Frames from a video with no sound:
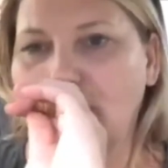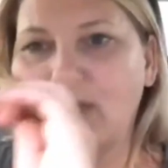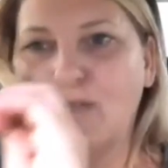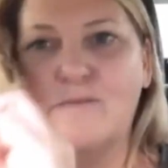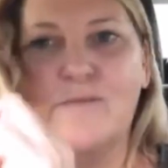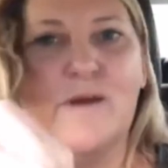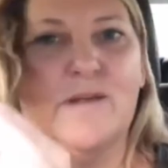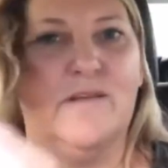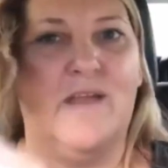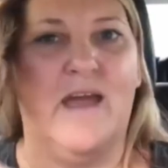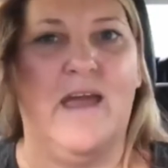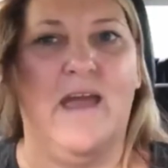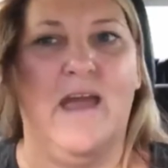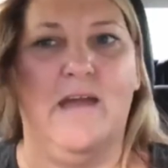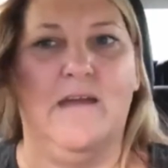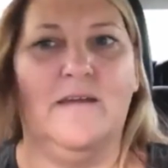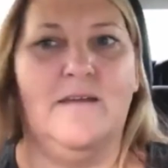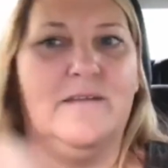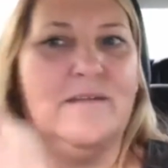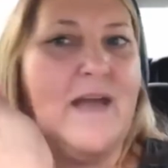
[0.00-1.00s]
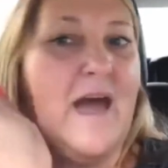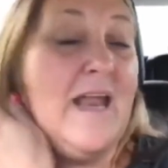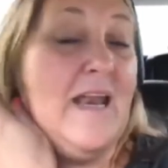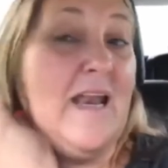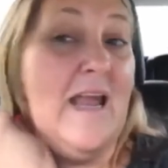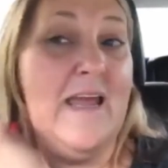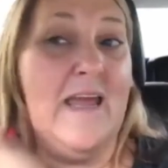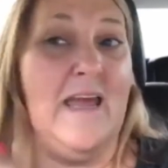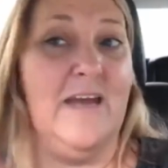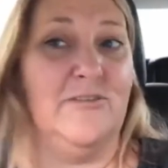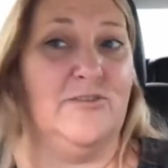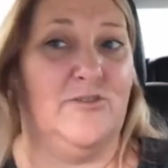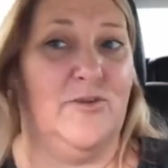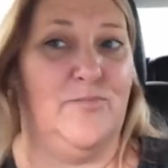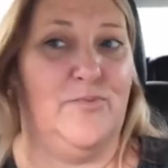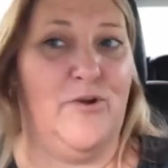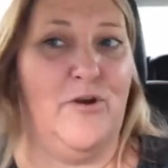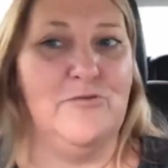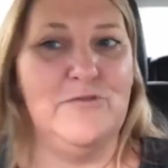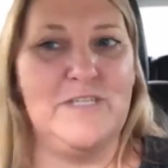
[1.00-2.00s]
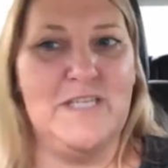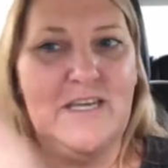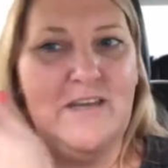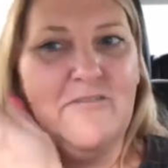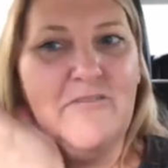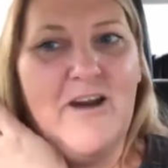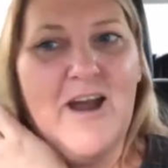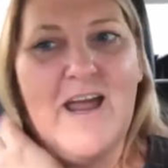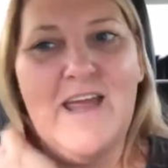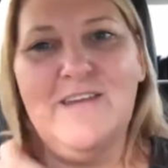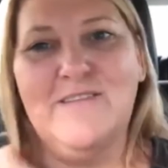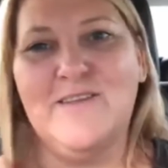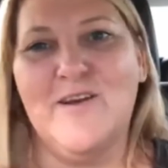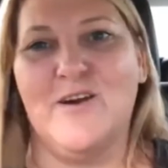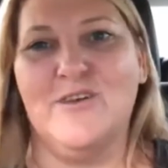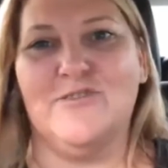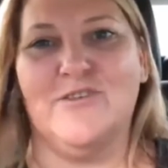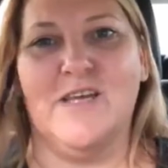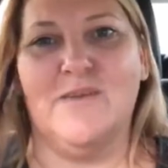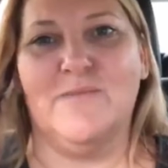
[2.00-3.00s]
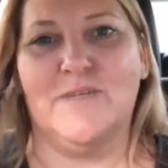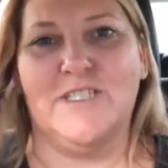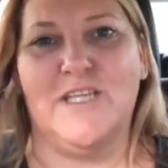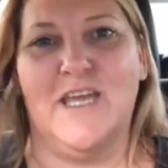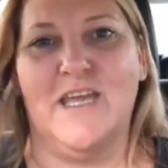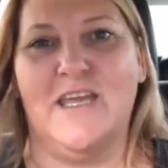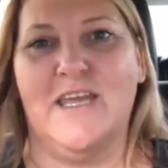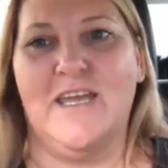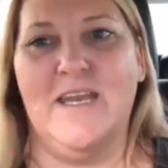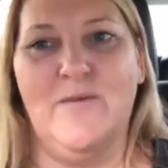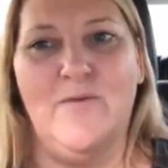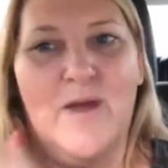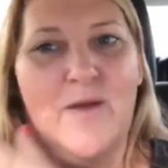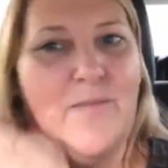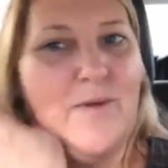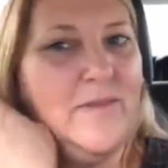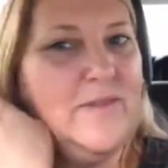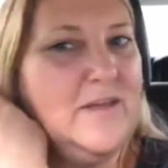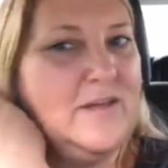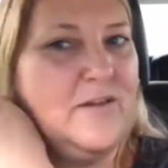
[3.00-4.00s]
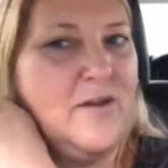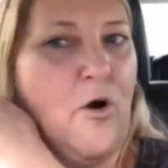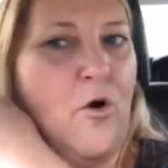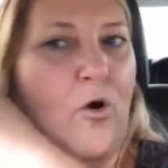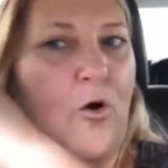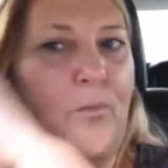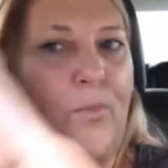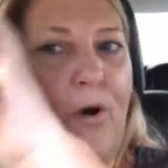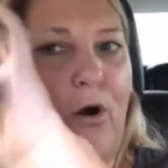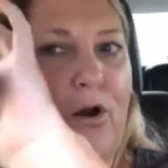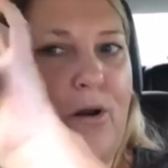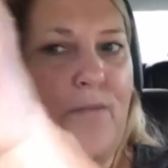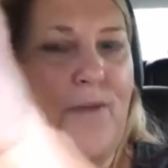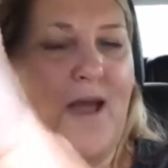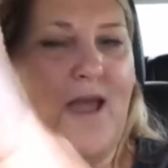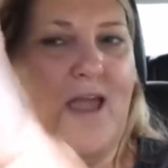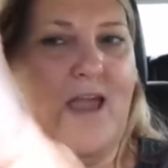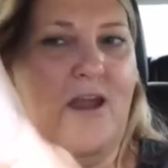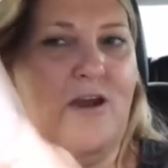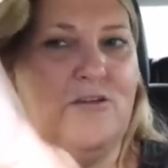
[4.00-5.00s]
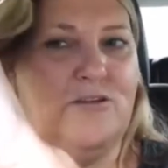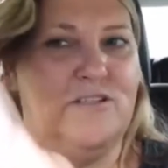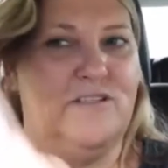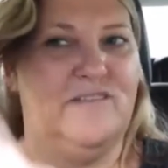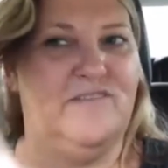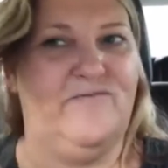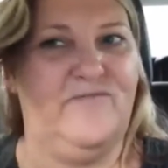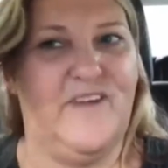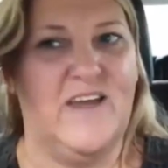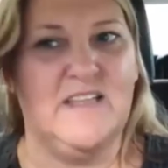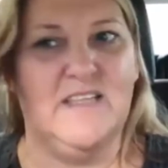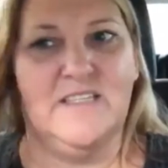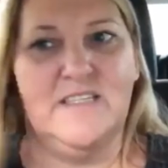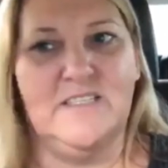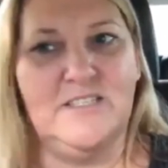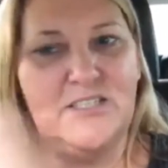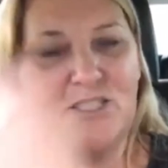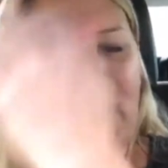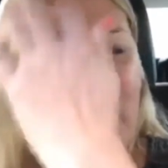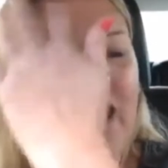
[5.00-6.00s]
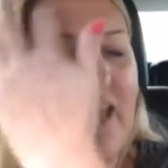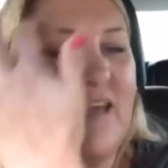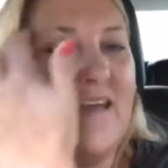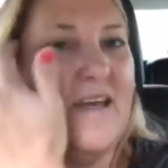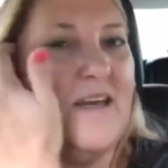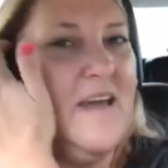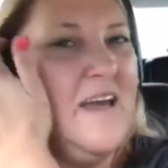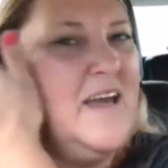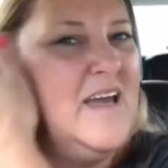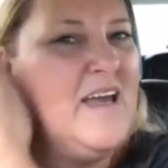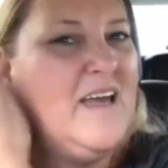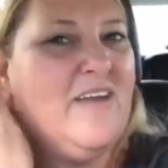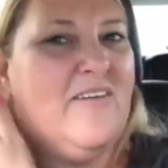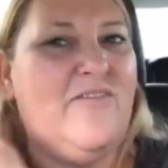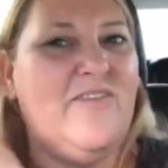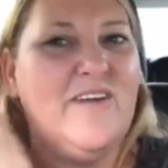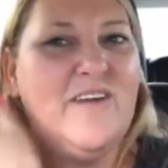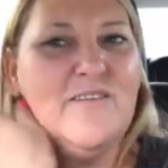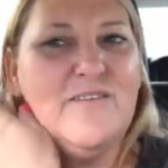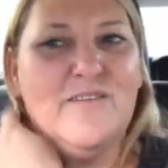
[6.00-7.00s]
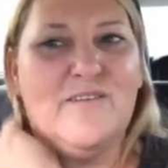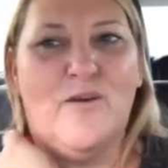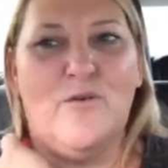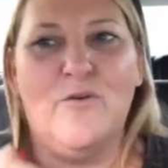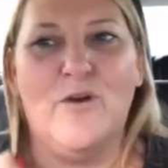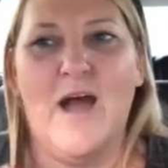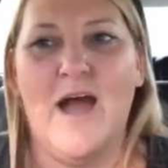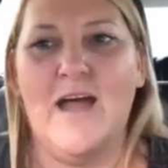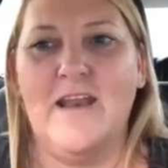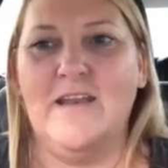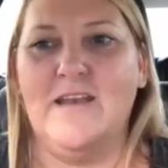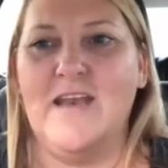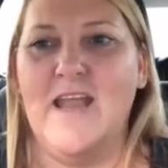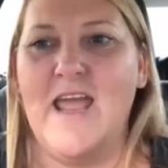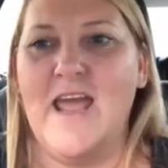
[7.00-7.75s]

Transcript: it smells like, it's got like extra protein, right? So I drank my shake anyway, but this whole part of my hair just fell in the shake. It feels so kind of